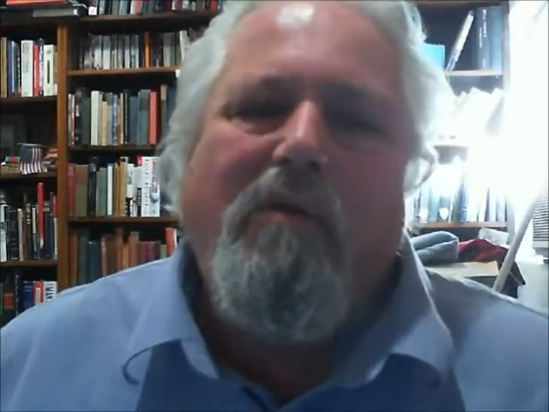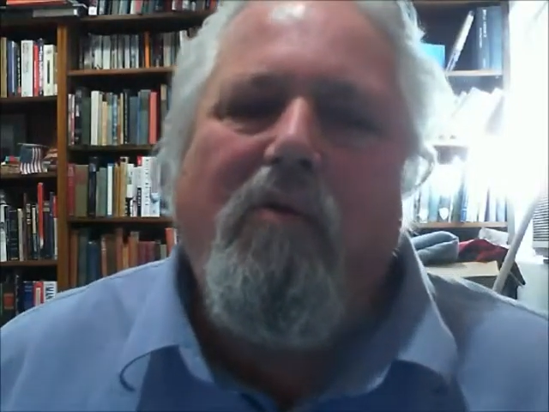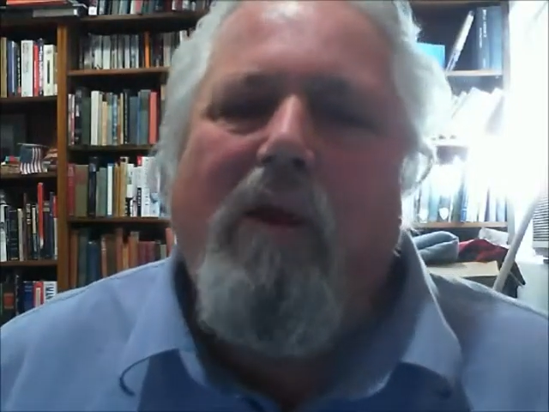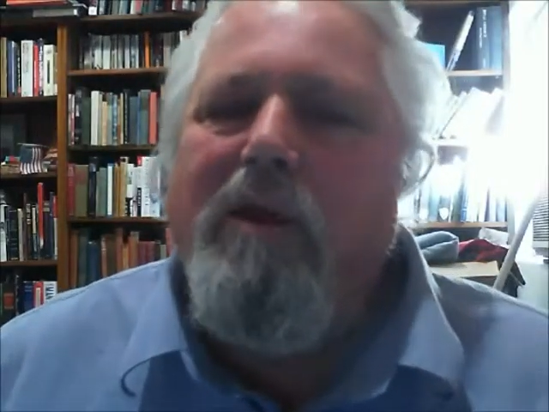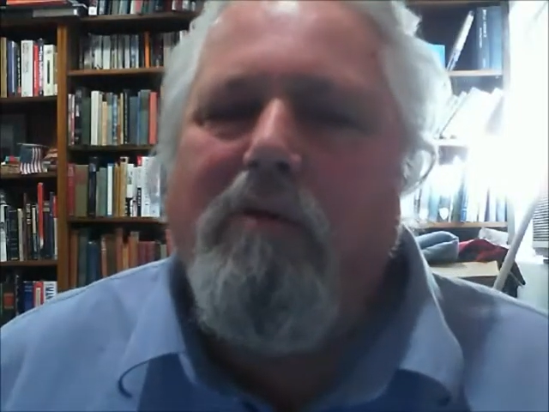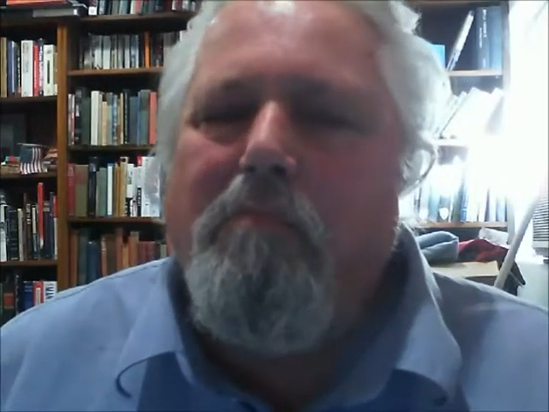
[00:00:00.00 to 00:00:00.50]

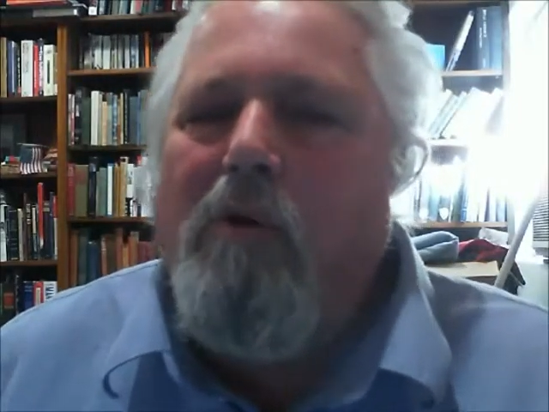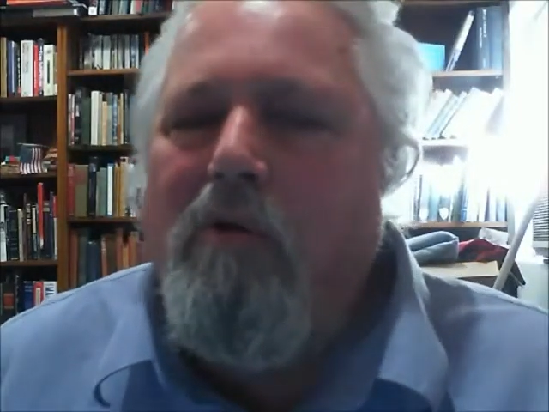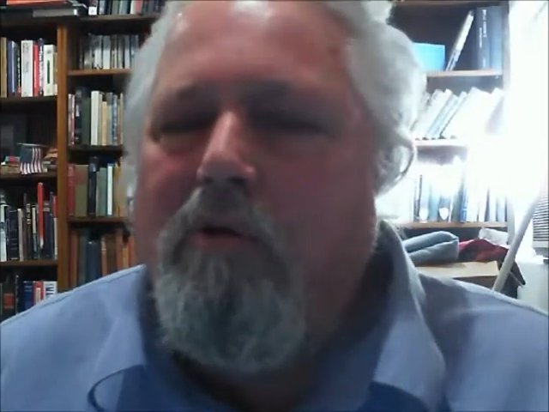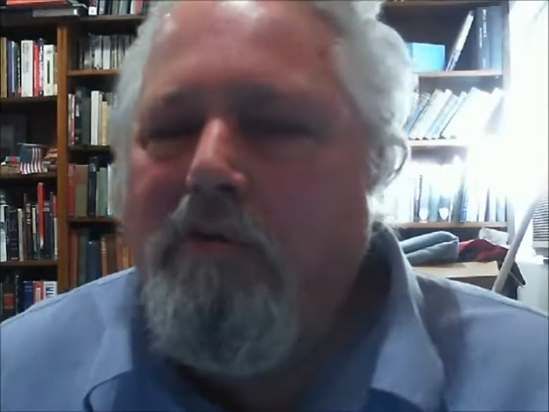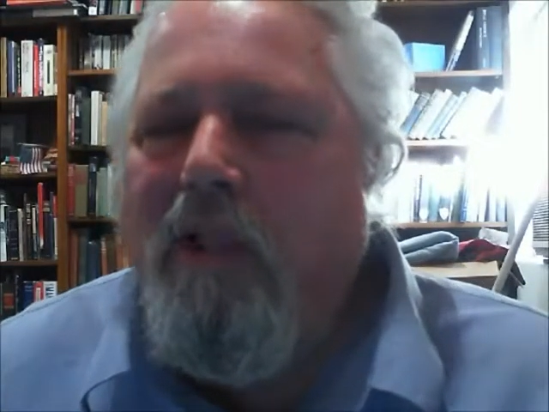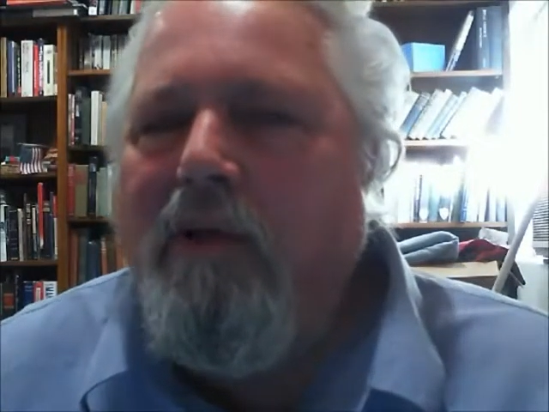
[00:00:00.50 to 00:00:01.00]
great
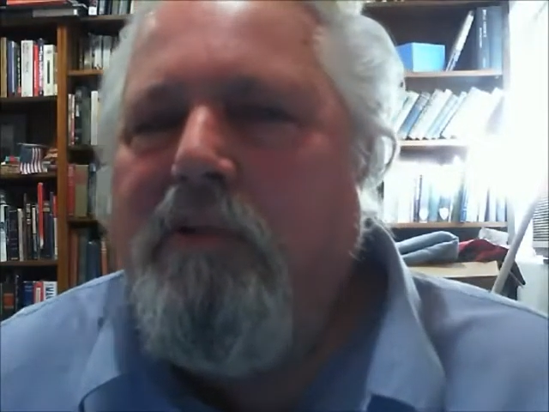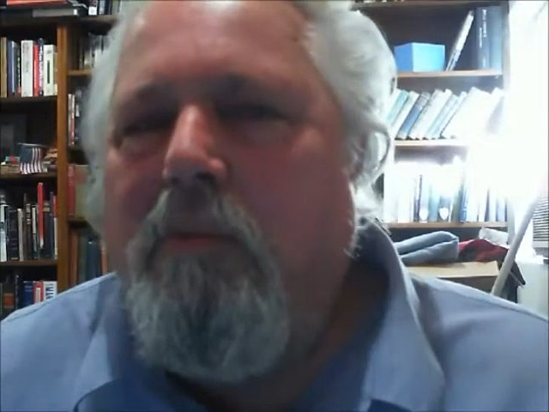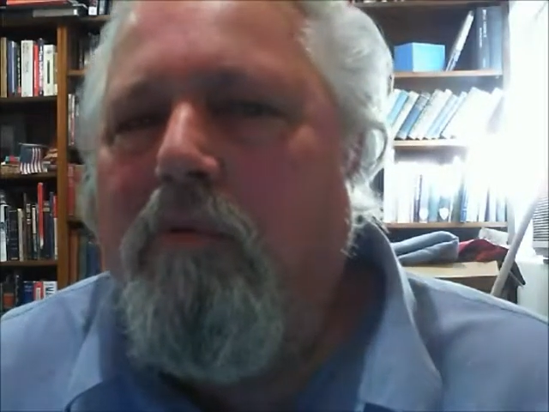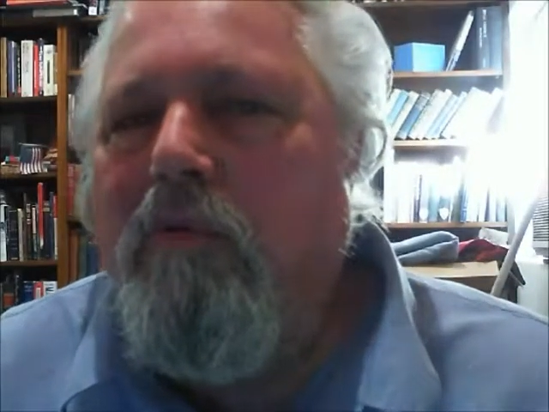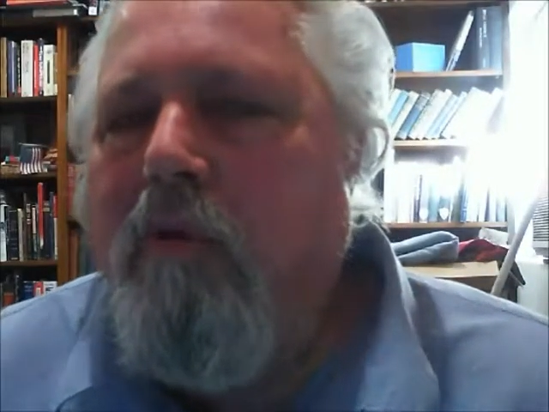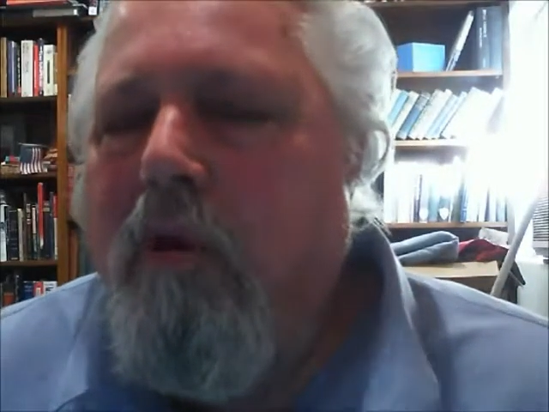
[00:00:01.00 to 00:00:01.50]
pearls like
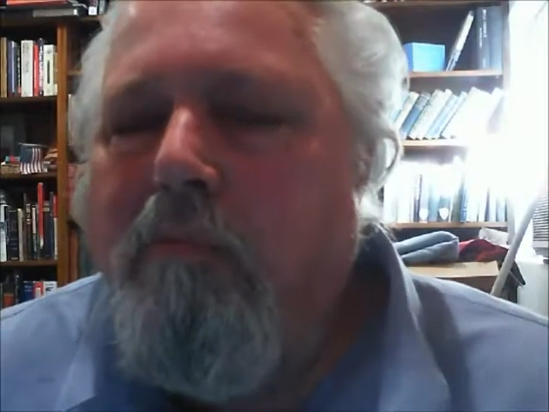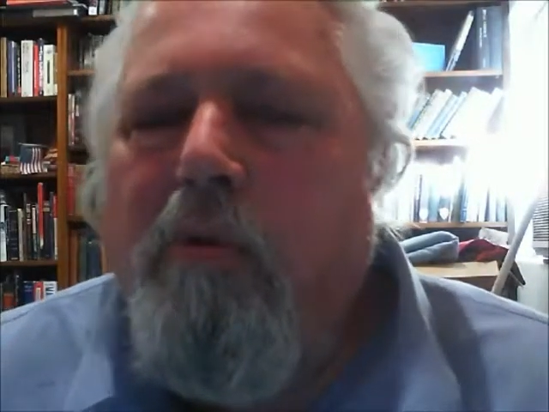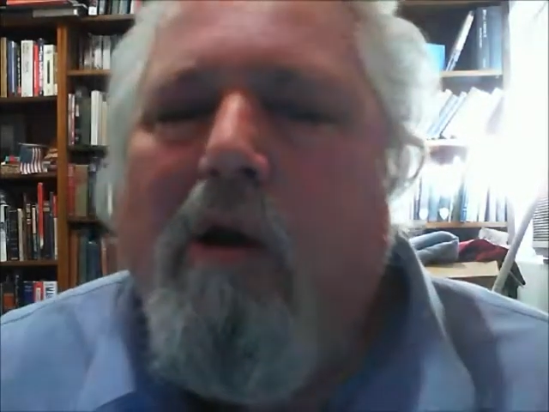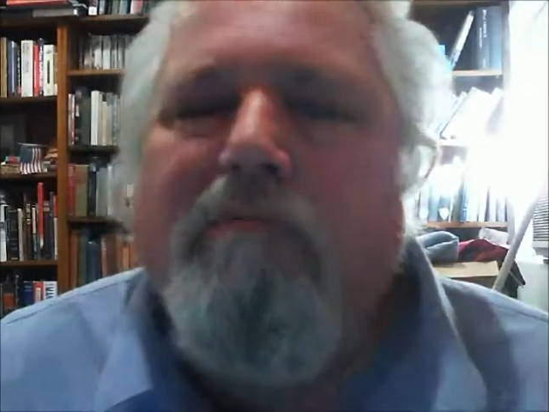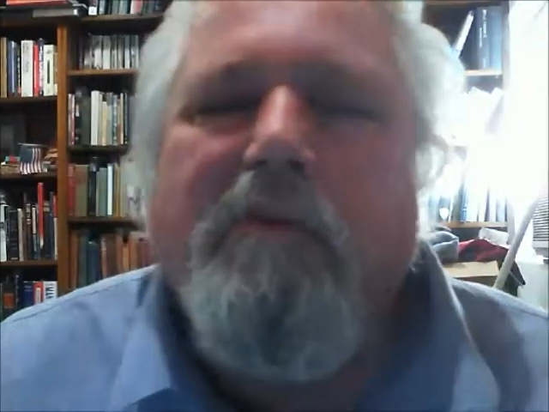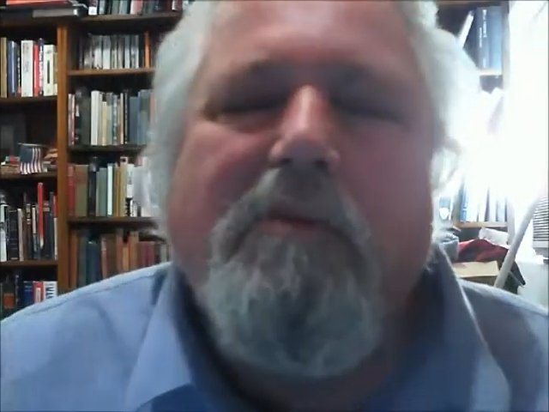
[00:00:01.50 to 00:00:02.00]
some of the great
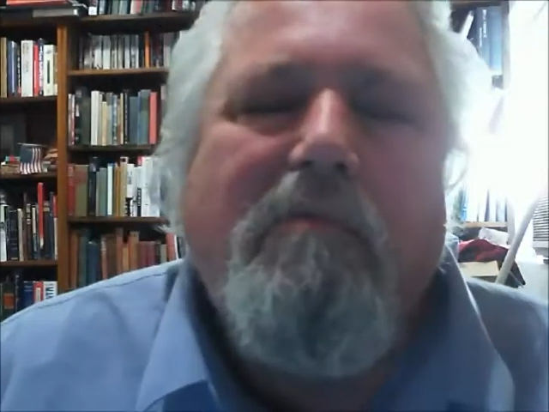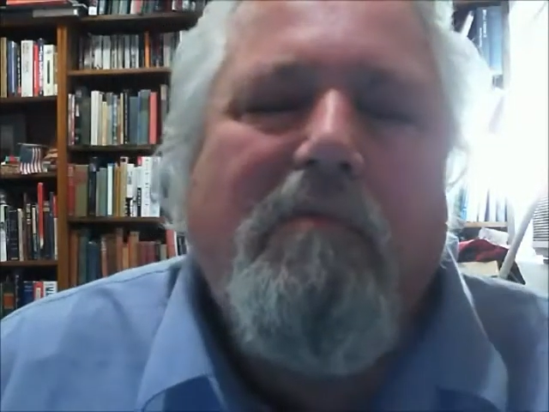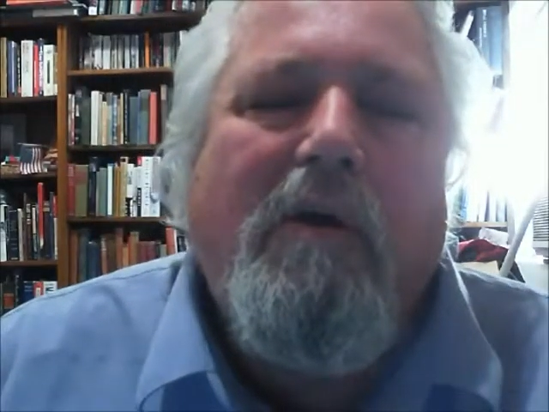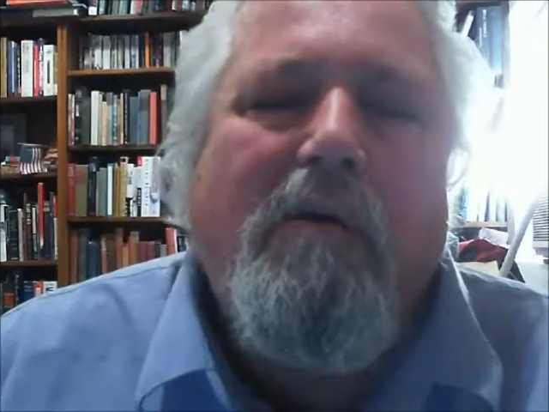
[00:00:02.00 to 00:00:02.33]
prophets have